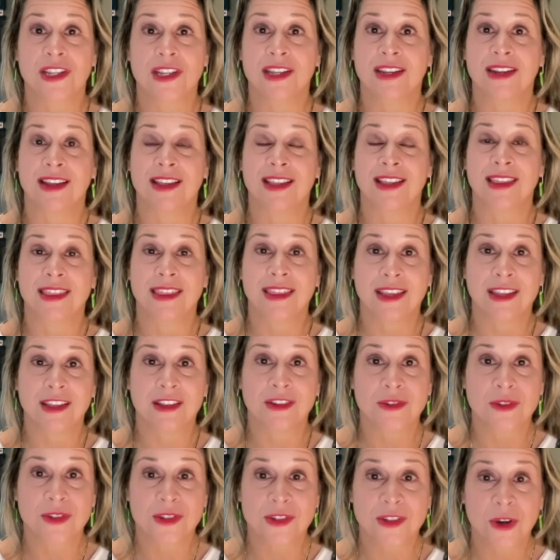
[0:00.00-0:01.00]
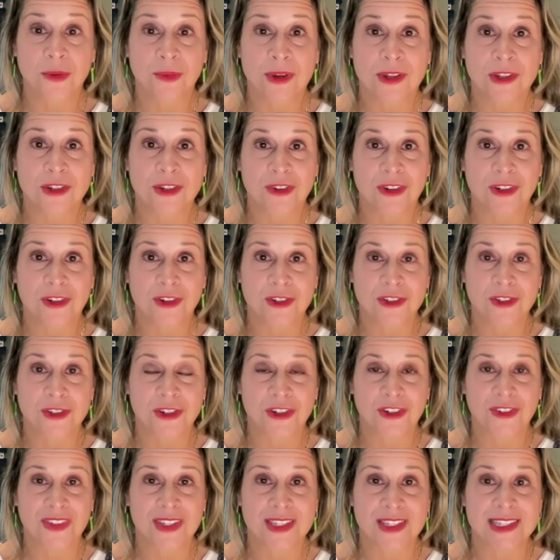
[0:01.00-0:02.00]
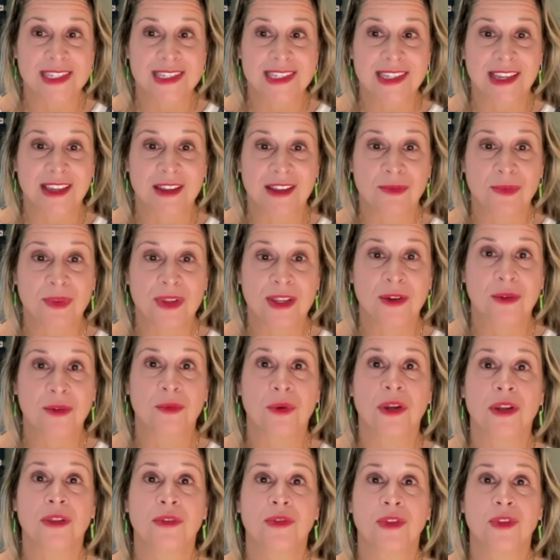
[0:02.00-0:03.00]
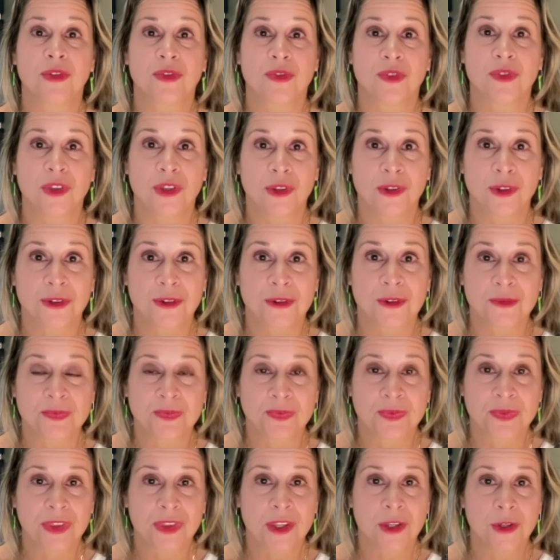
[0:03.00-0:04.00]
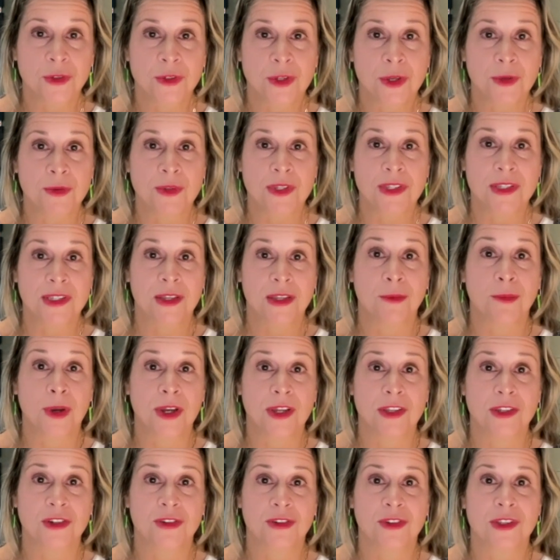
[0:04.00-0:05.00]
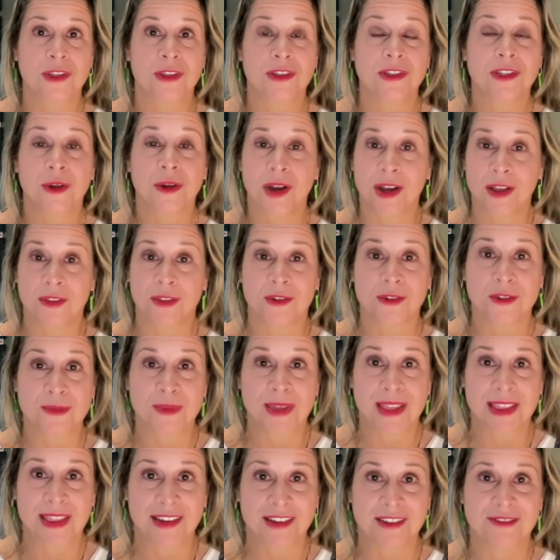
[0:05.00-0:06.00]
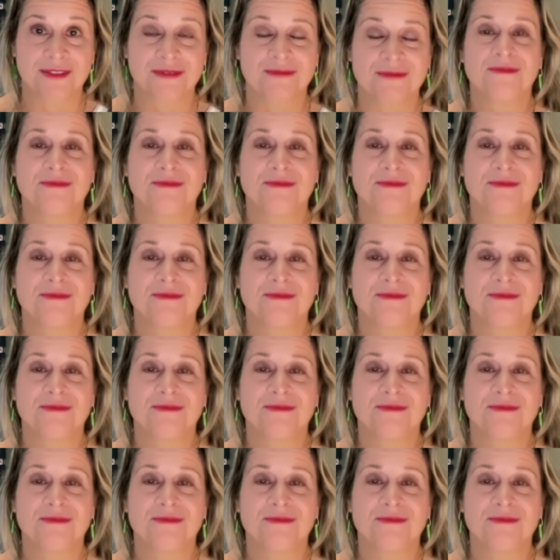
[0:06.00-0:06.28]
And I thank you so much for your service and being one of the few who does so much so others may live.